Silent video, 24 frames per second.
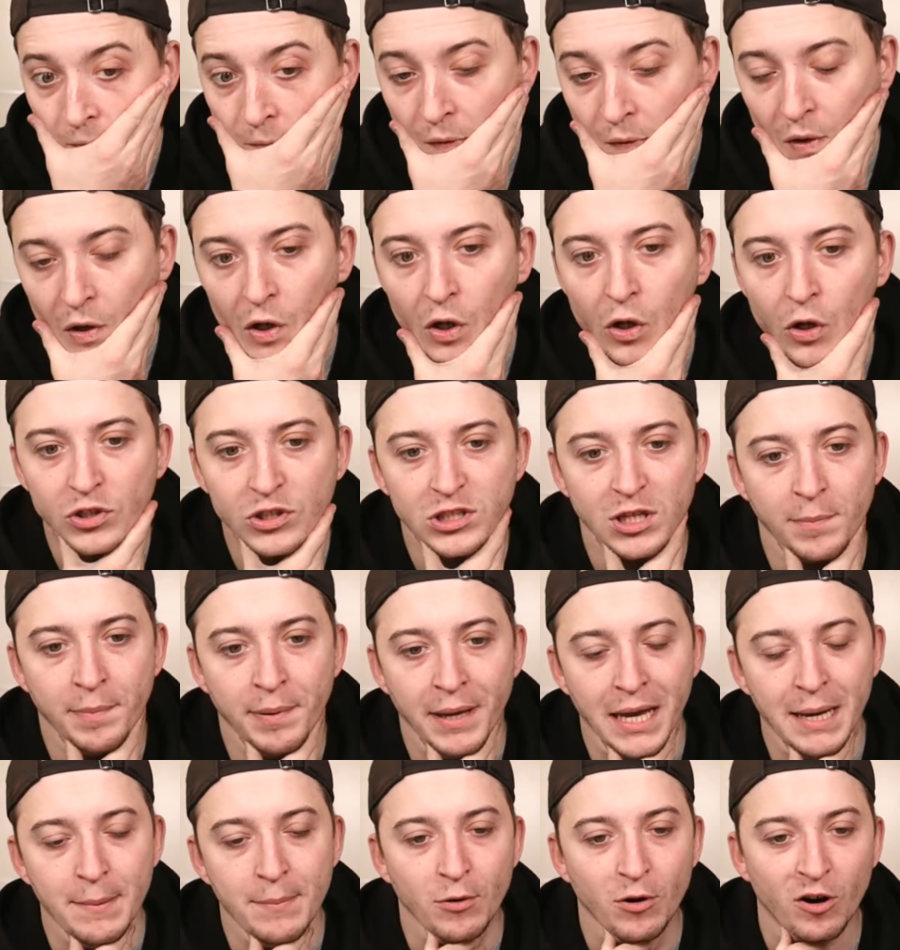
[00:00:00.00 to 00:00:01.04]
lots of
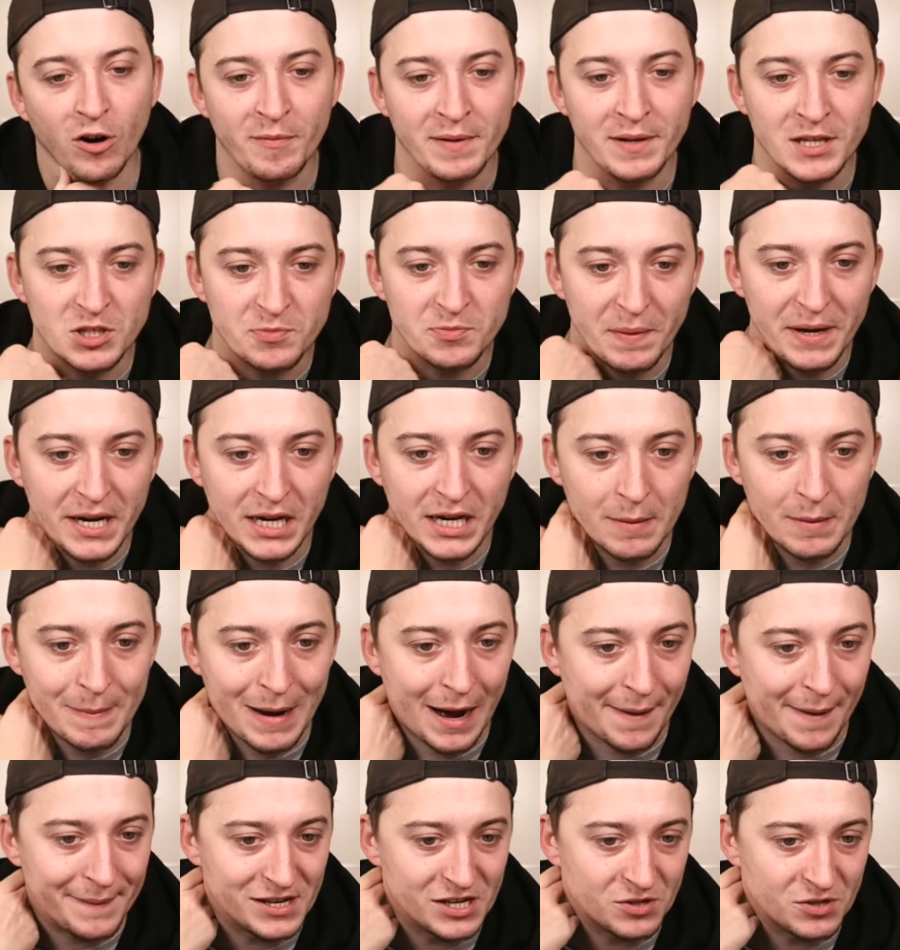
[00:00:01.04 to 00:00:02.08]
people have been speaking
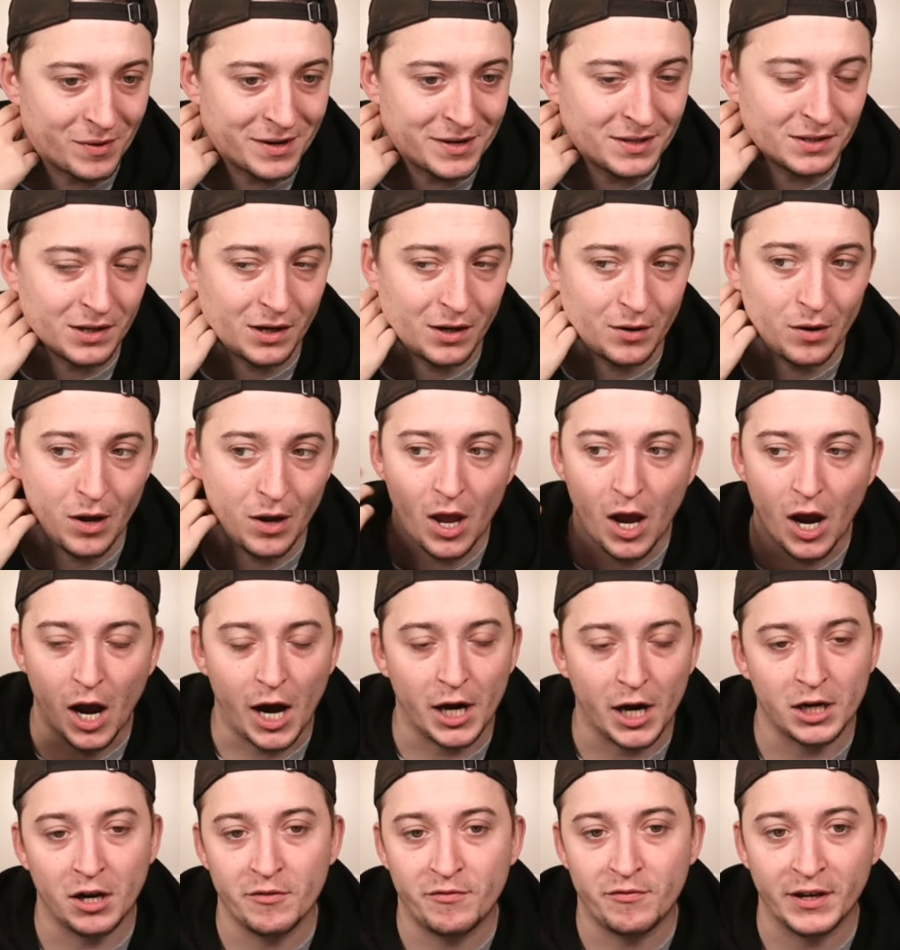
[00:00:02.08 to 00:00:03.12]
about this window.
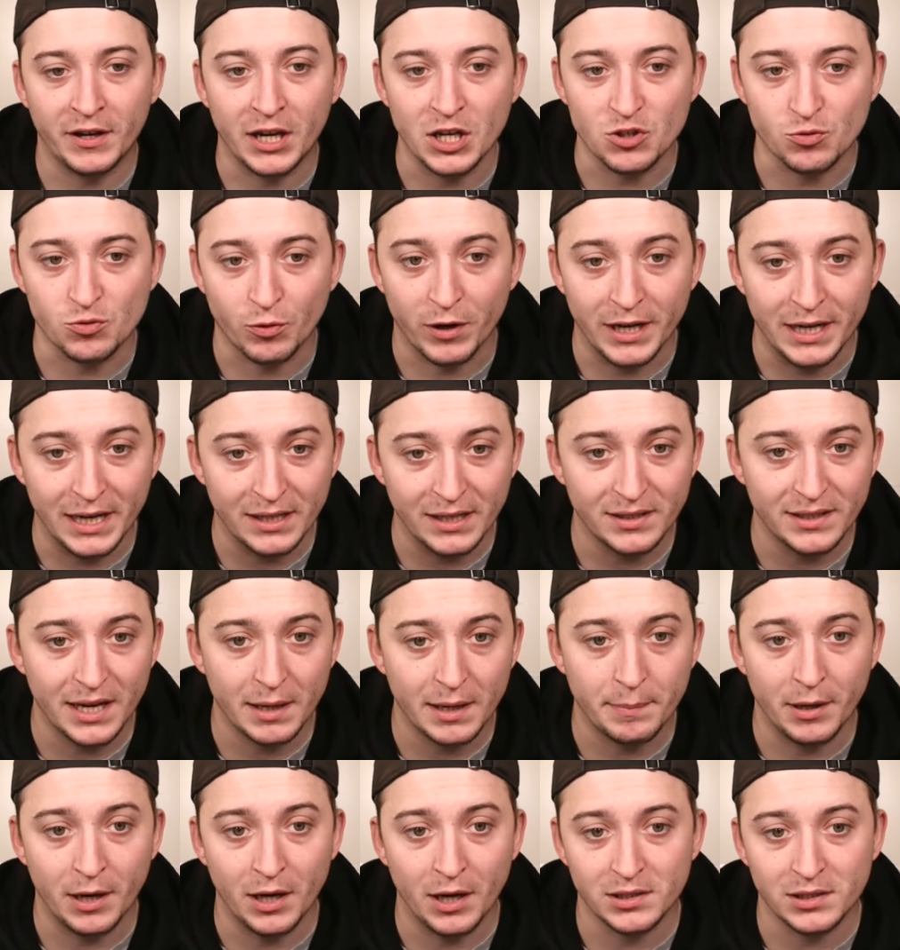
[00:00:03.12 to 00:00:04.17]
I don't think it's
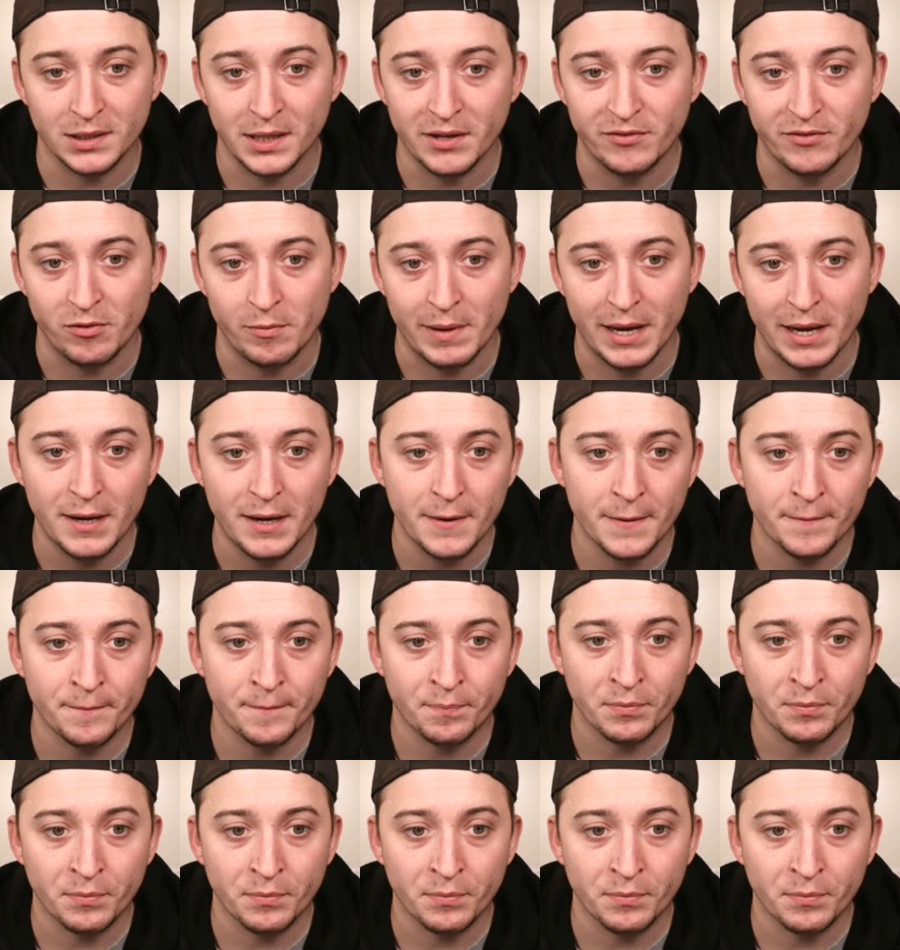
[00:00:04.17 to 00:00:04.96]
realistic, personally, for me.